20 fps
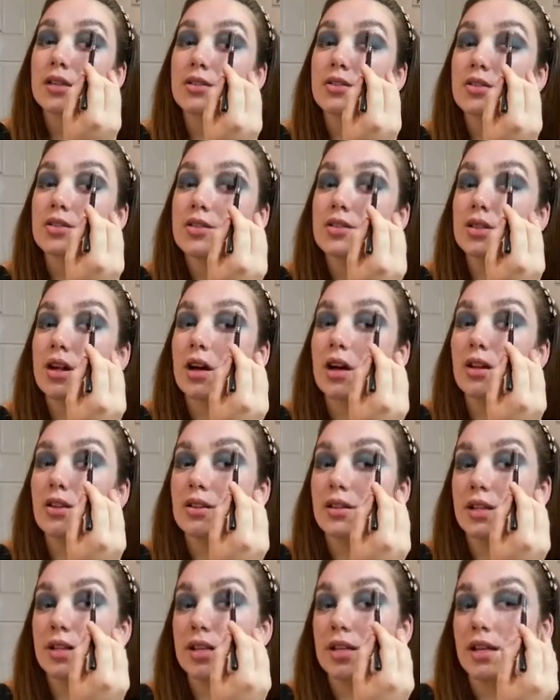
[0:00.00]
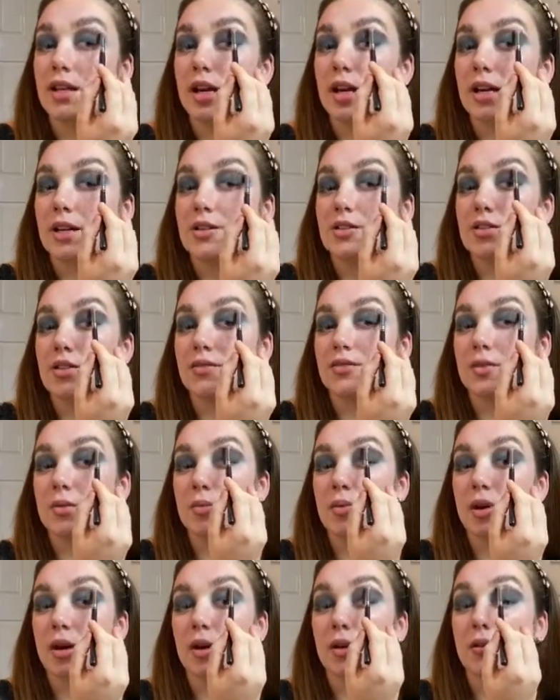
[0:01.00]
just on the edge of the
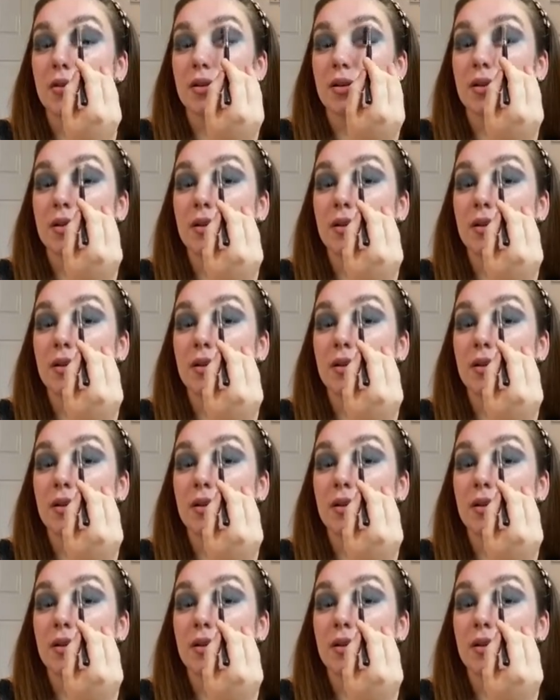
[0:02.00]
brown,